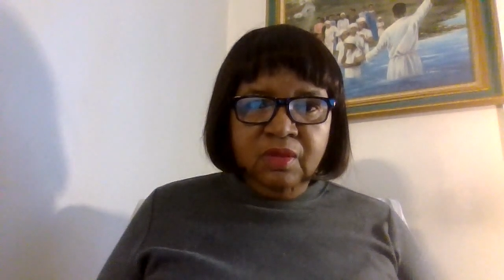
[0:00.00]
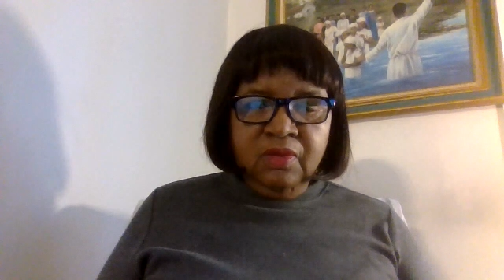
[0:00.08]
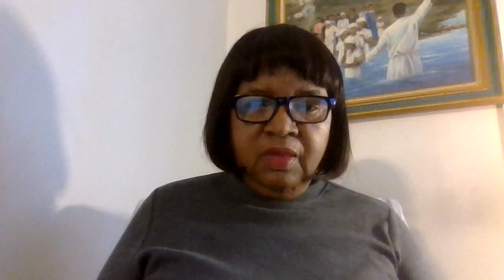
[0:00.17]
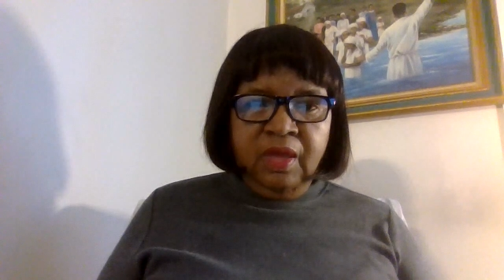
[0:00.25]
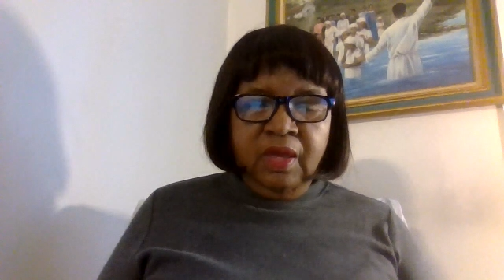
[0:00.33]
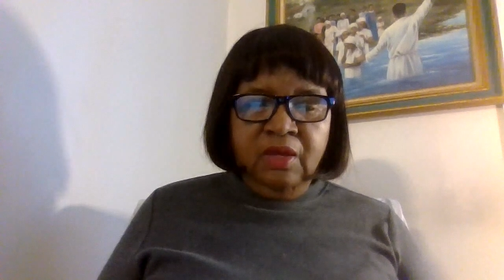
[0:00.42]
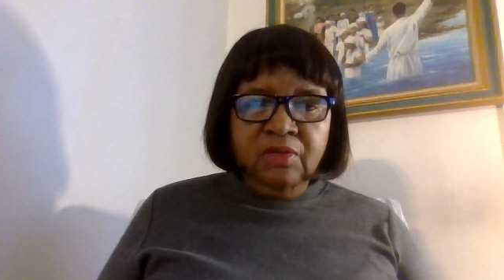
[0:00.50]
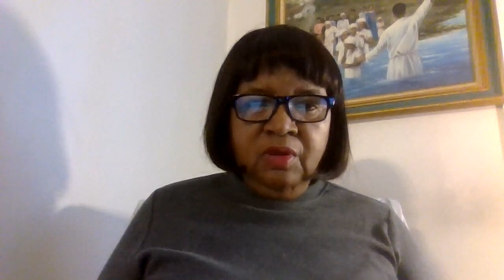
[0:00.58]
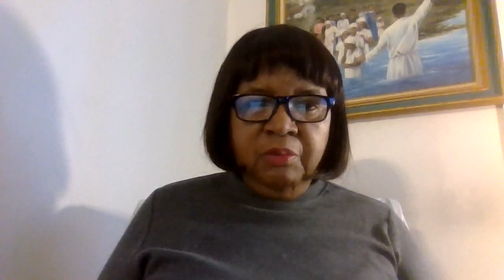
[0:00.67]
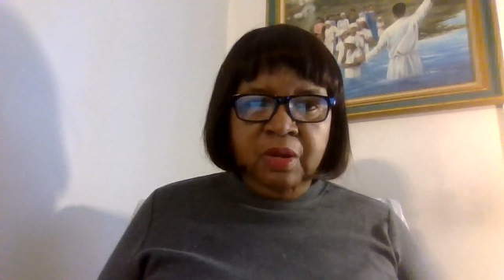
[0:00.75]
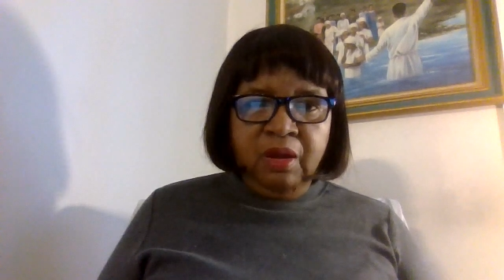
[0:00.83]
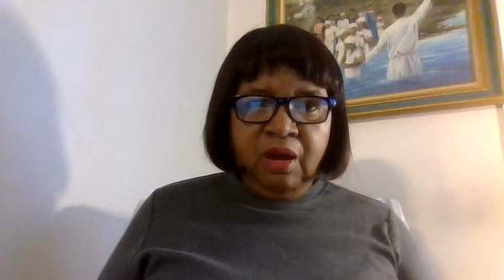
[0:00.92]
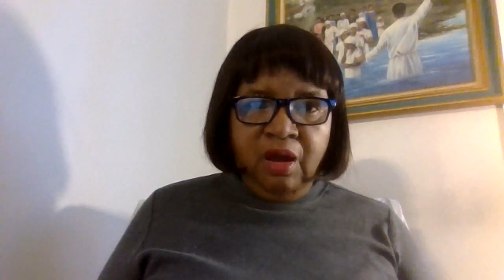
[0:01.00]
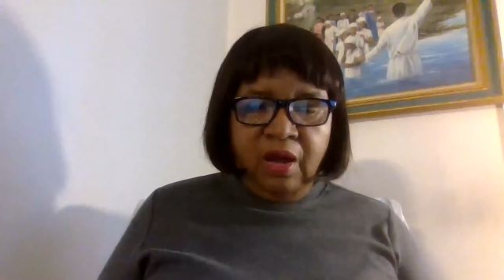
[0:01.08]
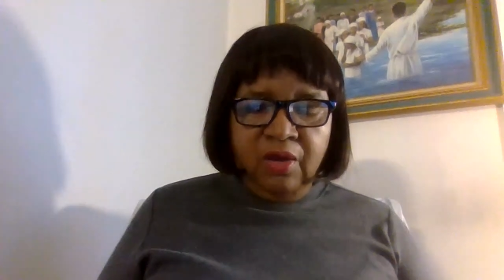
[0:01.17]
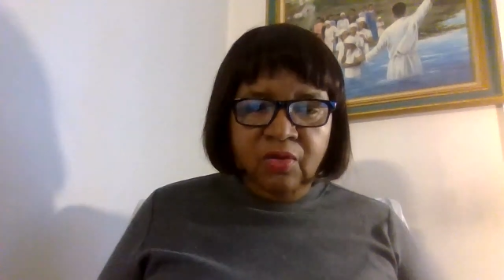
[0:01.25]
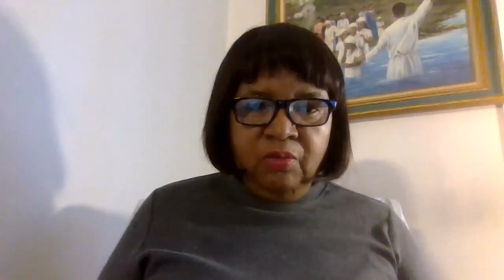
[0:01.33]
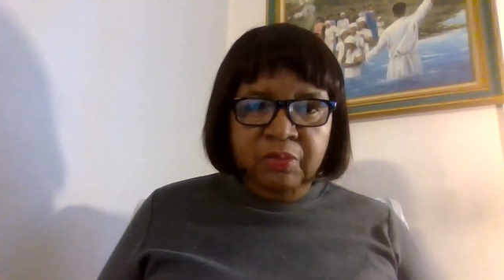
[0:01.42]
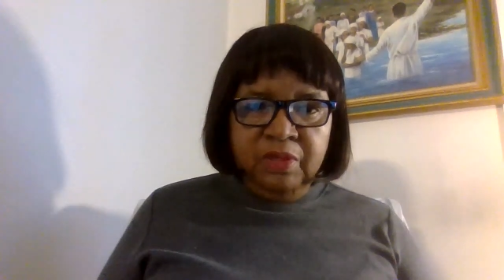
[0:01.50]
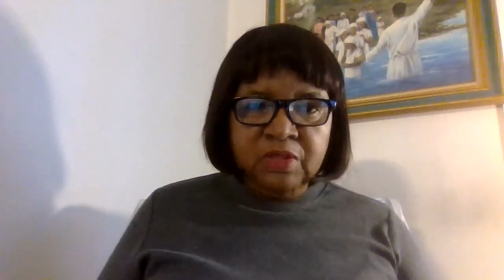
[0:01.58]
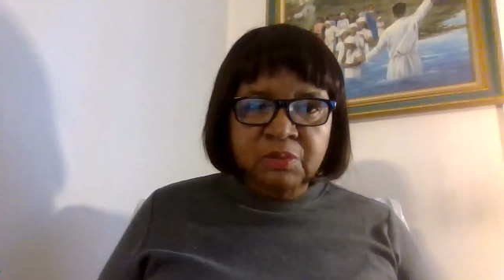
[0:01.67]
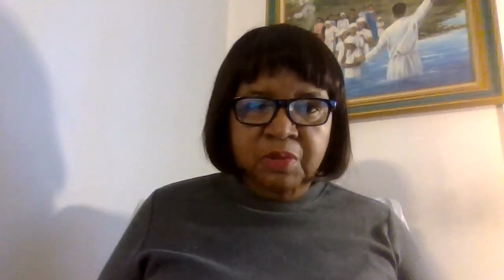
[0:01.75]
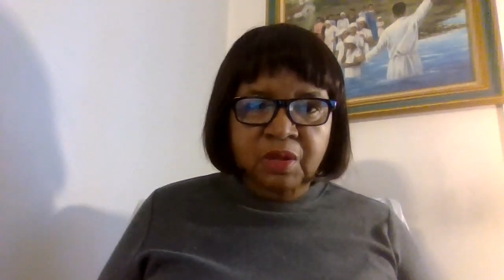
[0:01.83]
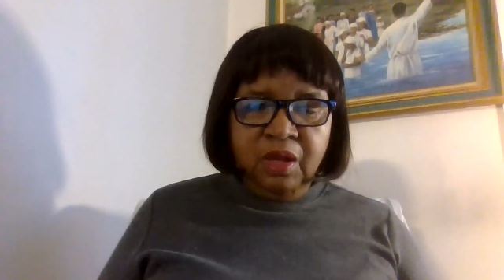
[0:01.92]
They held up McConnell, Mitch
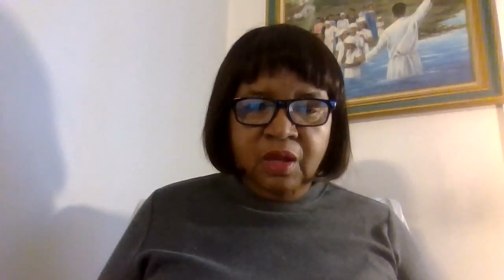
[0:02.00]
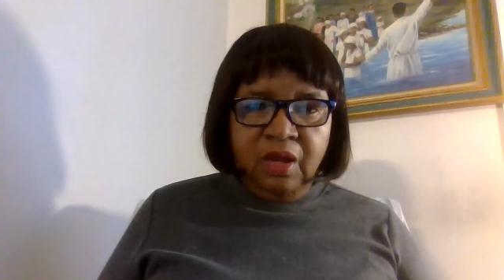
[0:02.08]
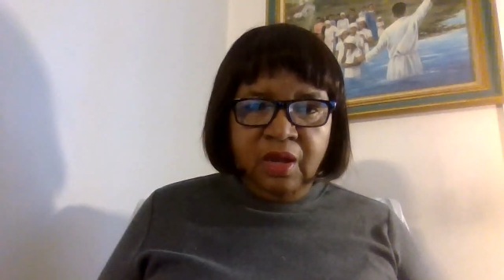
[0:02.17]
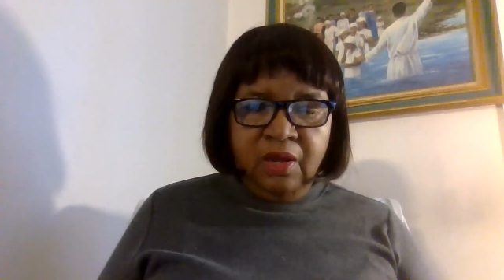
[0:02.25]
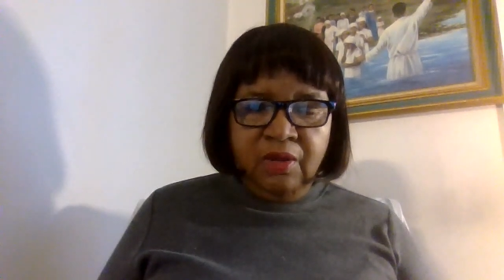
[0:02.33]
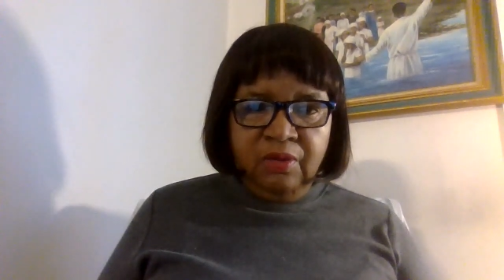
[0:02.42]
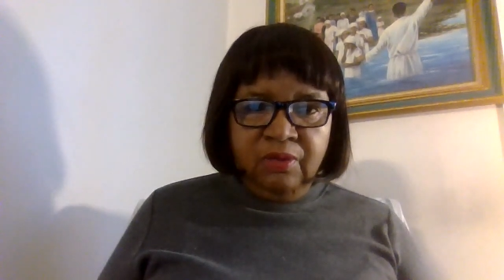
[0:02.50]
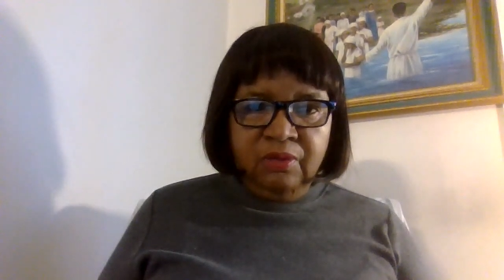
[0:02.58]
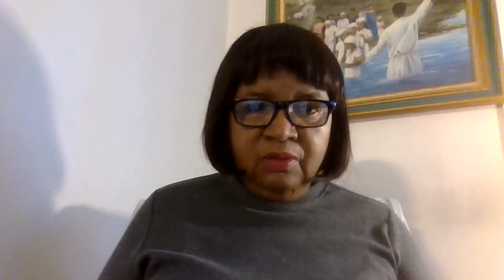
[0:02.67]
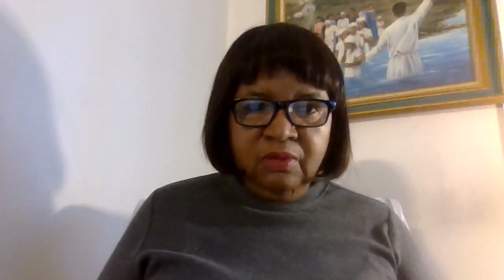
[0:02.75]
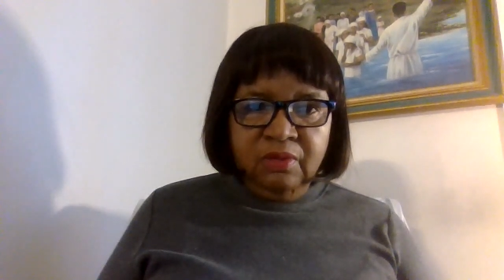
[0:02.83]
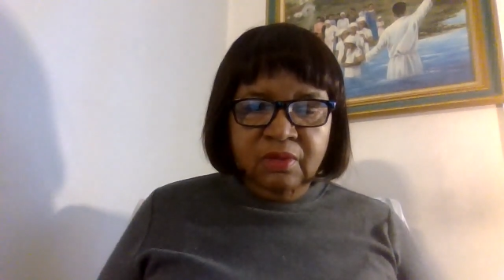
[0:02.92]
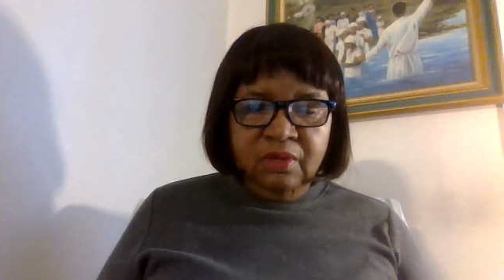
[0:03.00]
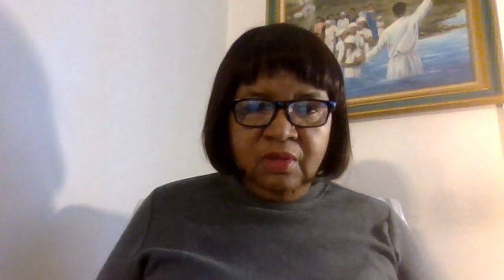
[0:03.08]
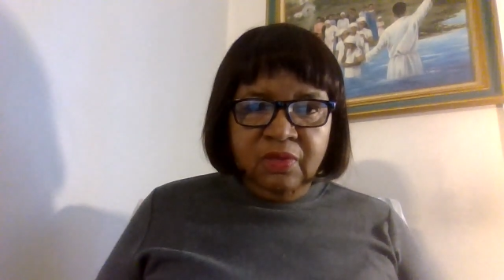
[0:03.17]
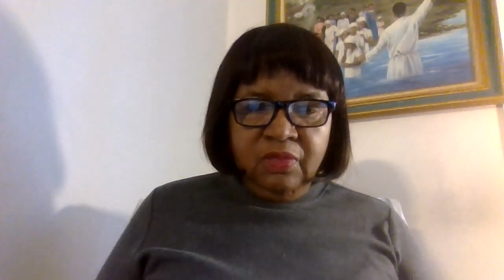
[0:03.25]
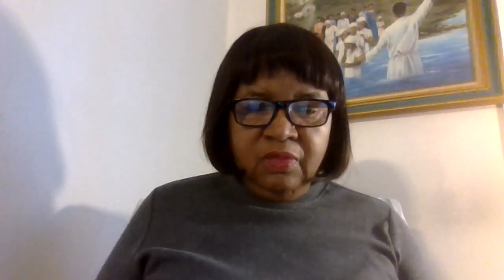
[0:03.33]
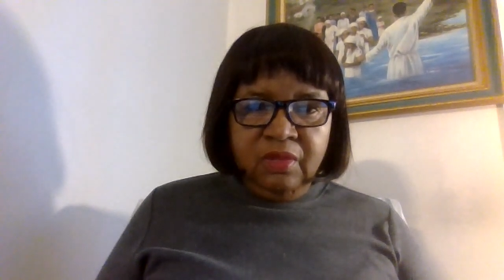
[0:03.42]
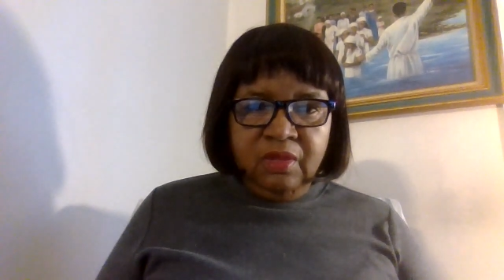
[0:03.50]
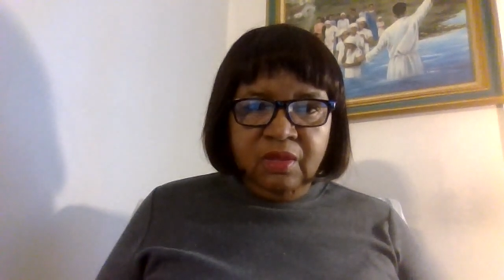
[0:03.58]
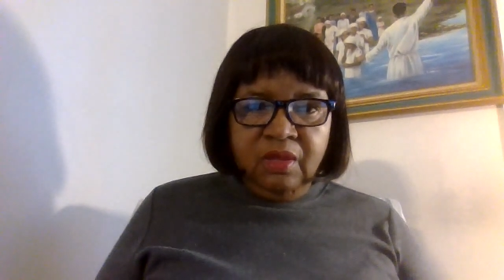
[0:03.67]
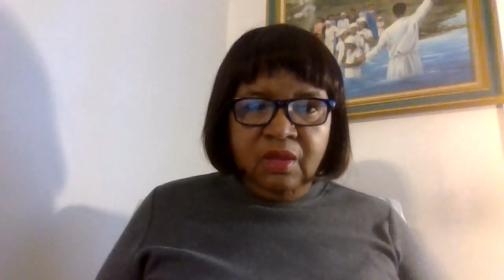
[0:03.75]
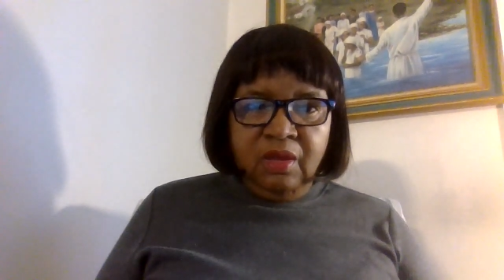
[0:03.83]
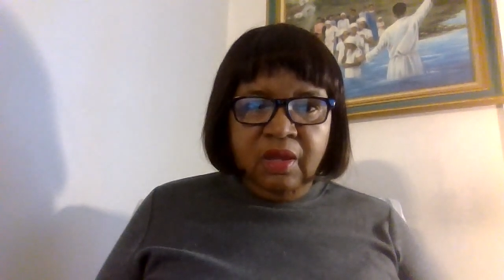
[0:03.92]
McConnell,
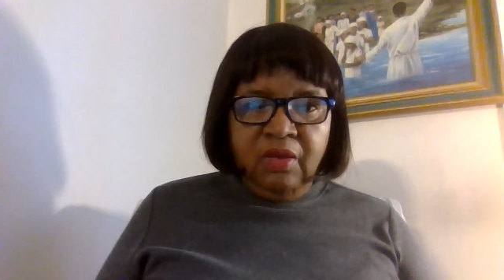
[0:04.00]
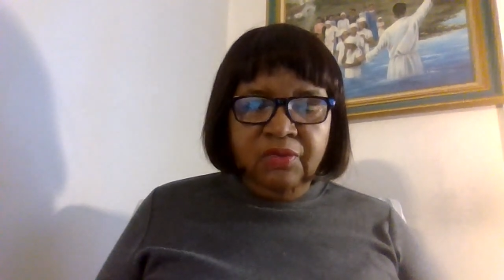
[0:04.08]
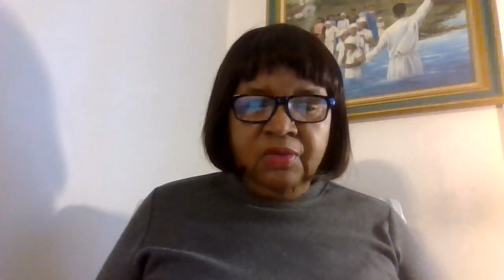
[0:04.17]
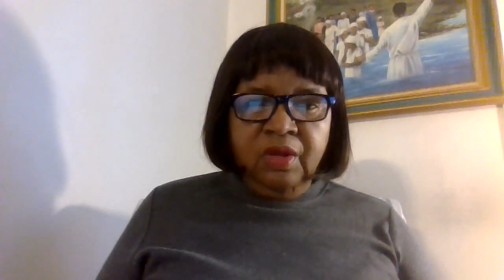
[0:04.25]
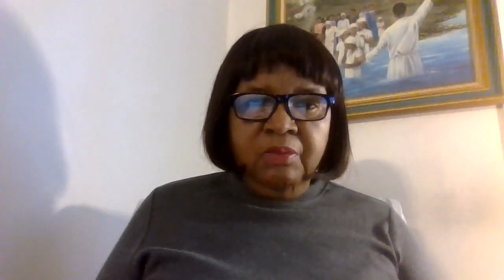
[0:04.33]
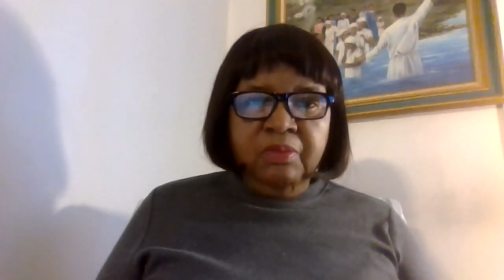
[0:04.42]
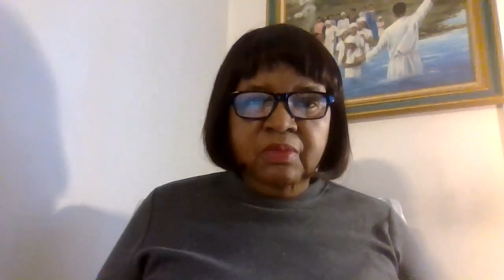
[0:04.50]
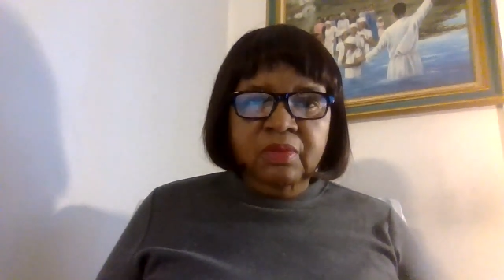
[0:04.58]
held up